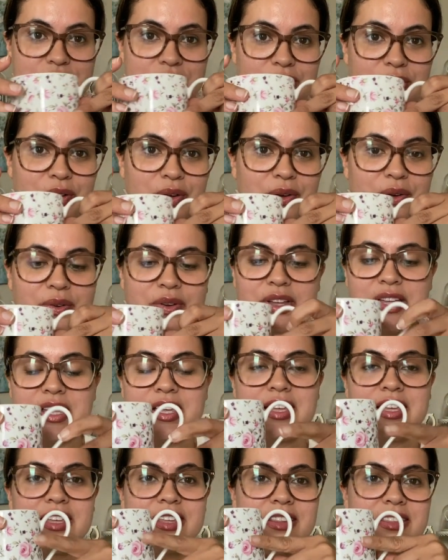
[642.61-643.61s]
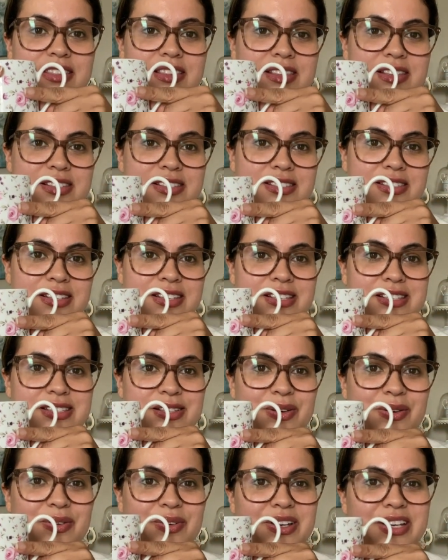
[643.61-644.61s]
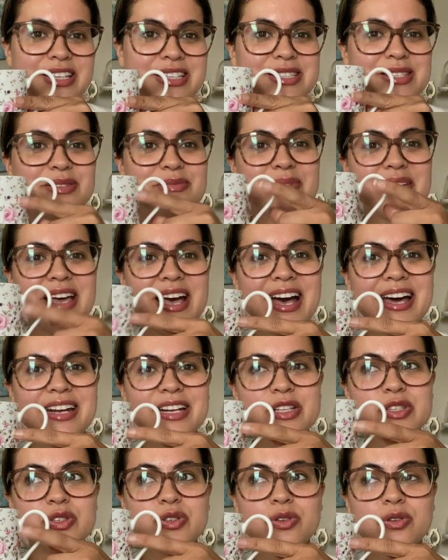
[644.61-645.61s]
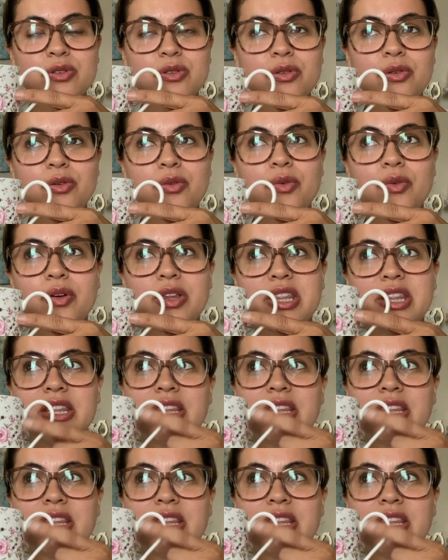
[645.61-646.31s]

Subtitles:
So this is going to be added to